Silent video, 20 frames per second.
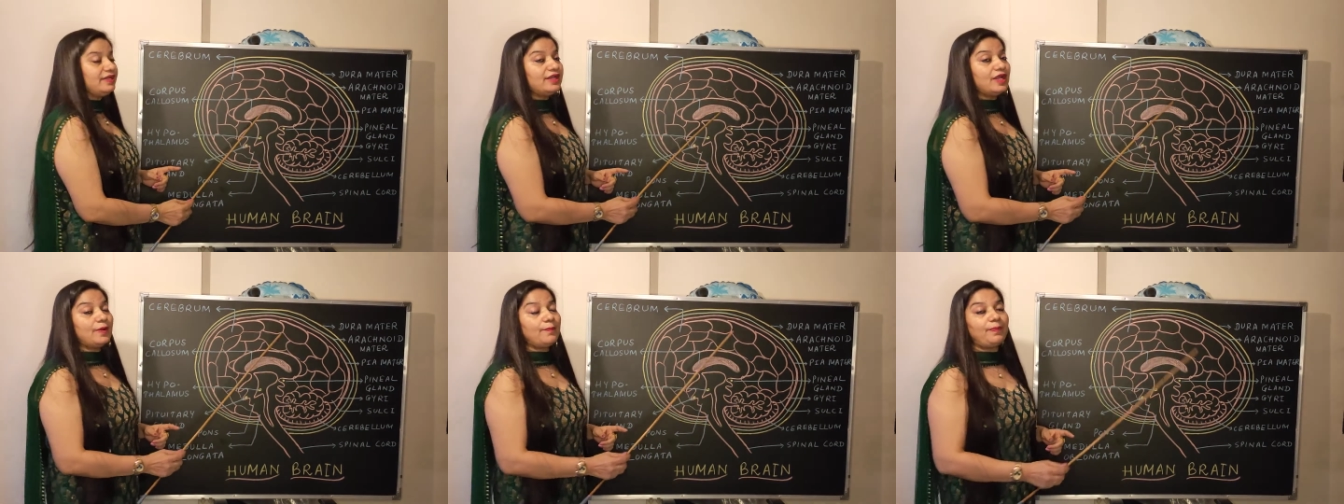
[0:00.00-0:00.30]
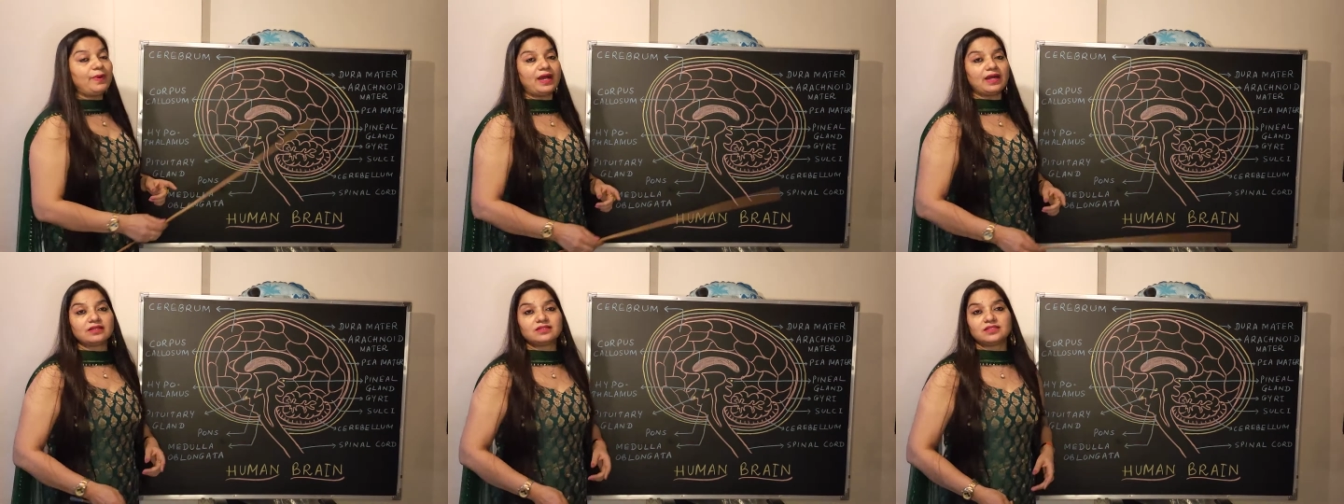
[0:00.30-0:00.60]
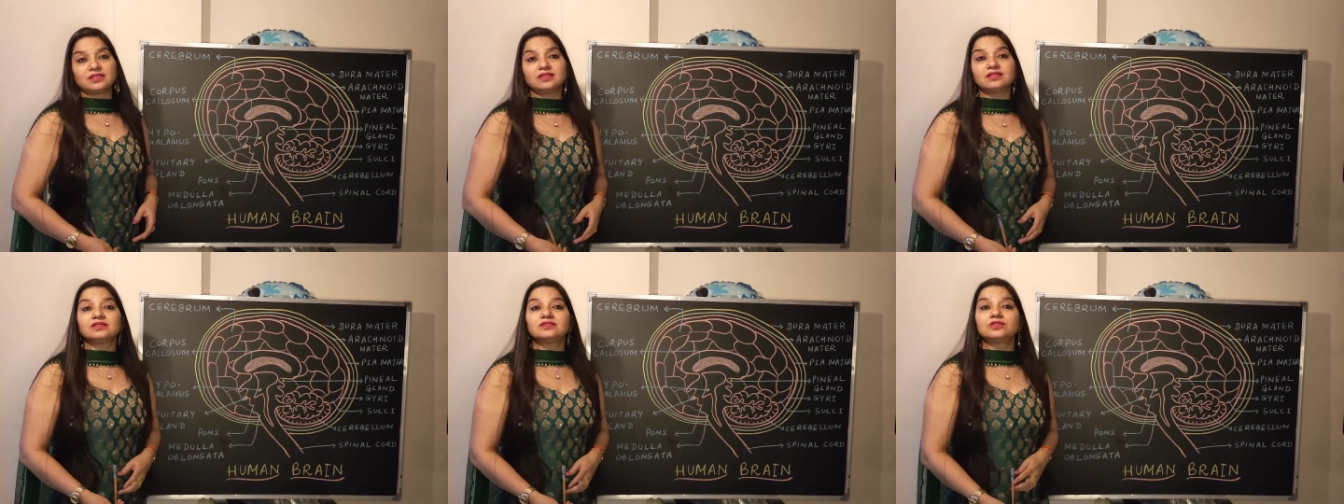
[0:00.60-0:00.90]
inner
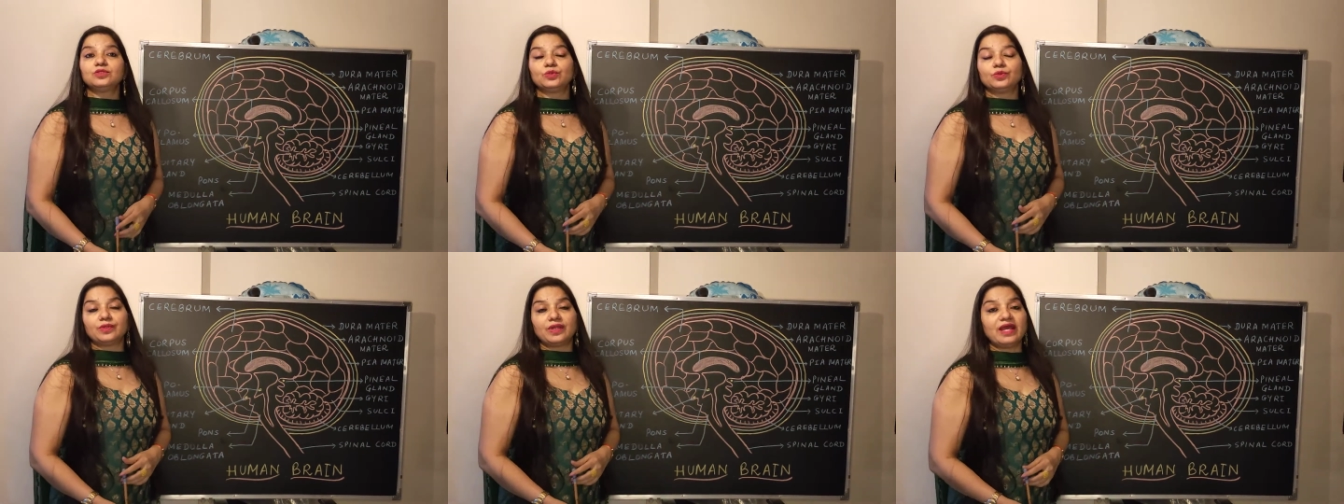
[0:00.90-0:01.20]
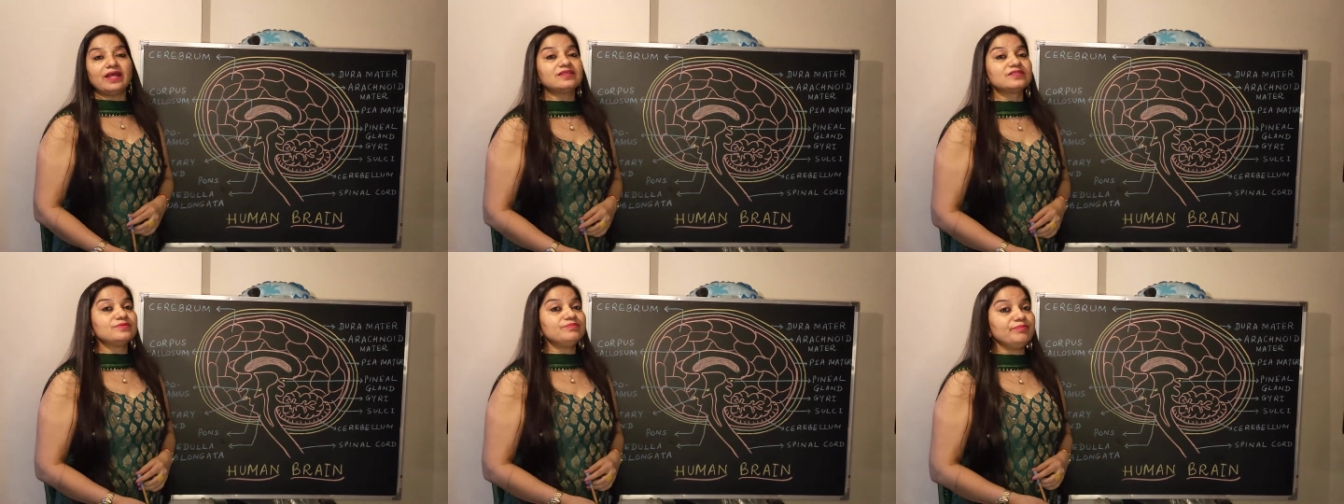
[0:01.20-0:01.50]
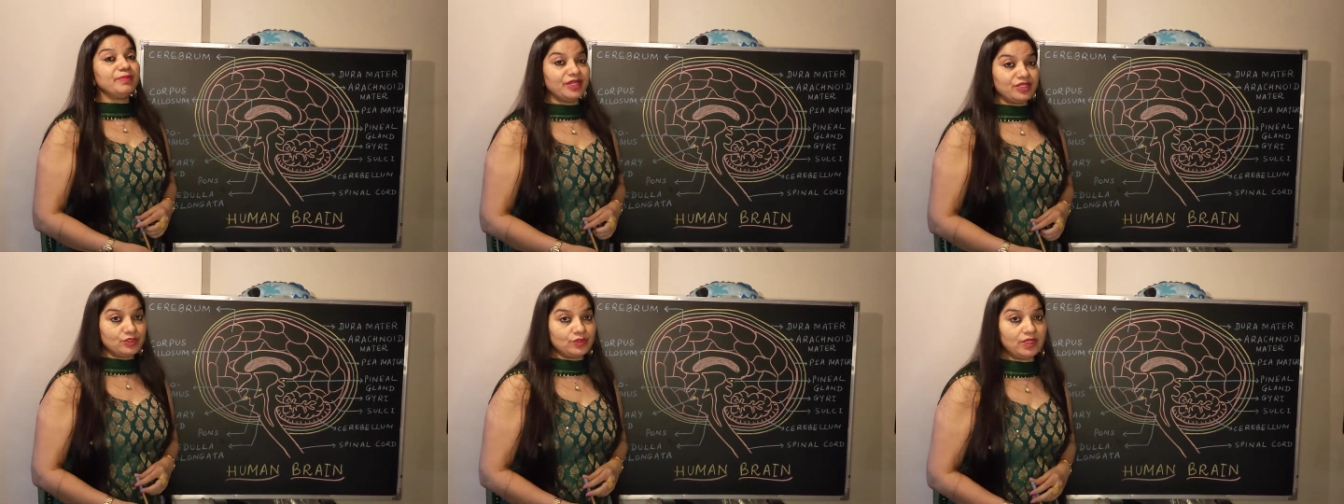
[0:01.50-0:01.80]
part is known as
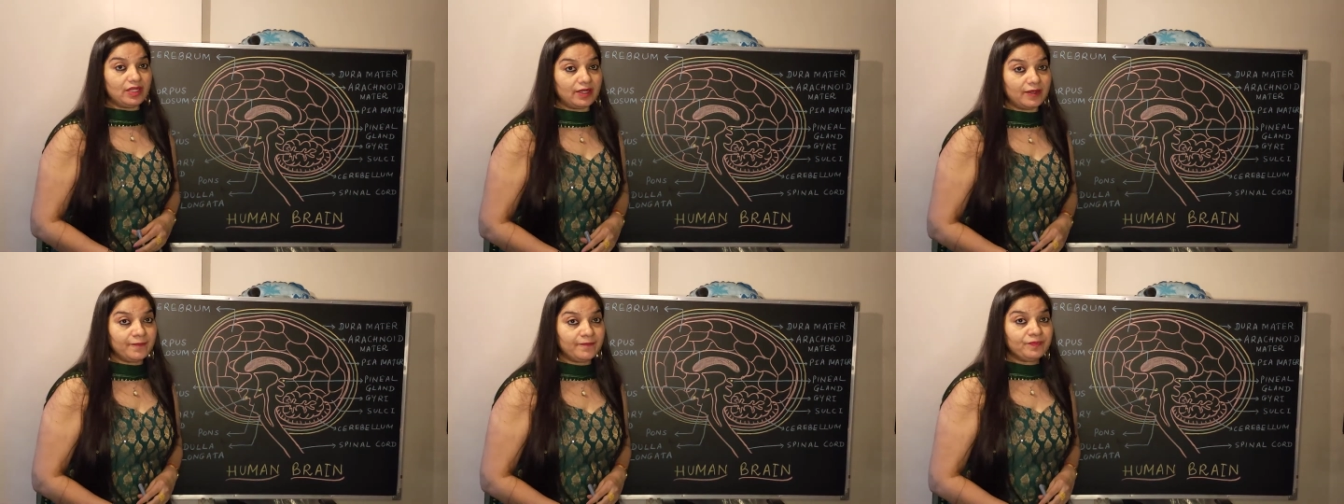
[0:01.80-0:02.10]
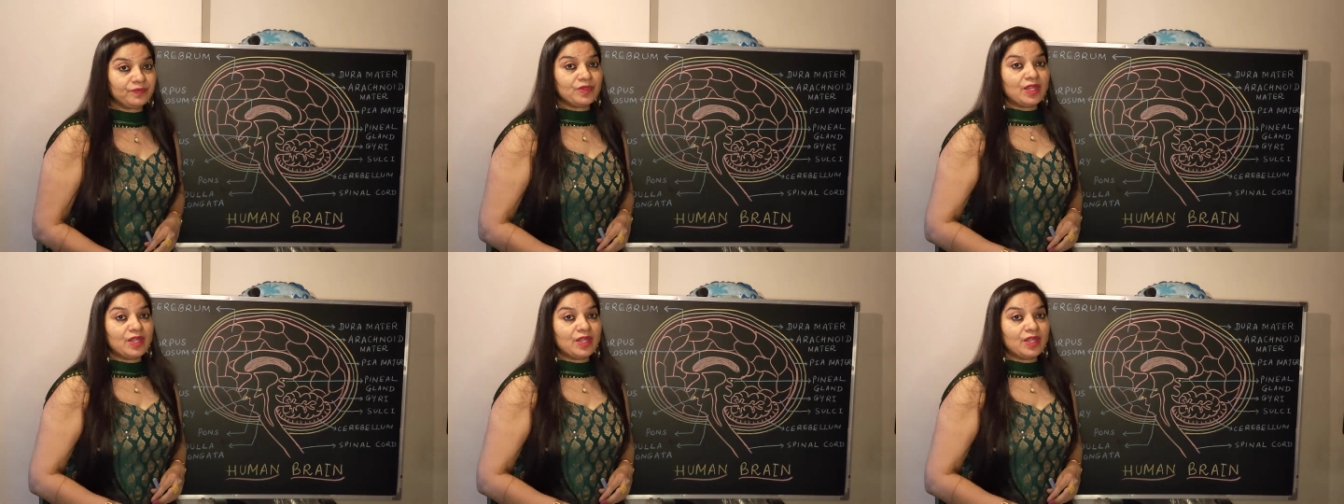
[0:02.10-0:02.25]
medulla.